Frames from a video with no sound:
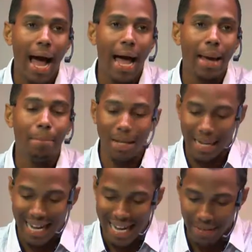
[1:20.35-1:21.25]
I'm
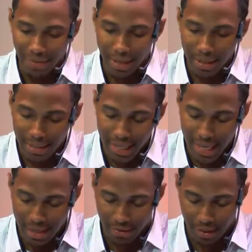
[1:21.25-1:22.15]
Living
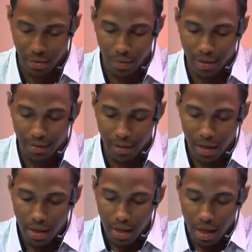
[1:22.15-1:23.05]
Again series.
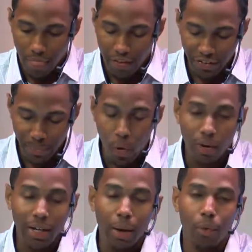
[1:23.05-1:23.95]
This
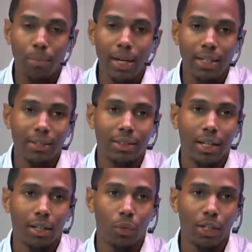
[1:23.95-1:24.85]
morning I want to make this
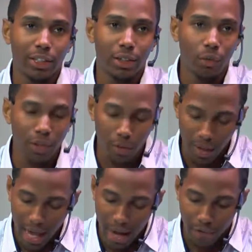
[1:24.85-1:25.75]
declaration over your
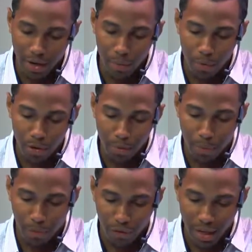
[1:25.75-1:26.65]
life and I want to be
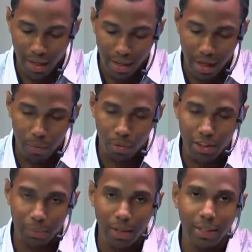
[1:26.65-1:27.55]
prophetic and I want
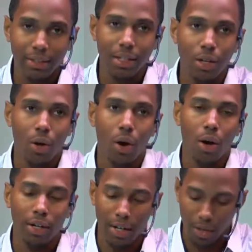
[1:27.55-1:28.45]
to speak this in your
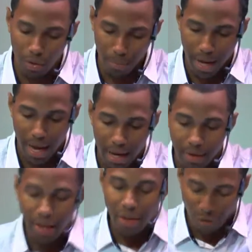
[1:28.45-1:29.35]
heart and in your
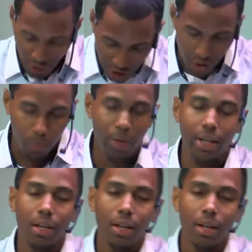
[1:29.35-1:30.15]
mind. Victory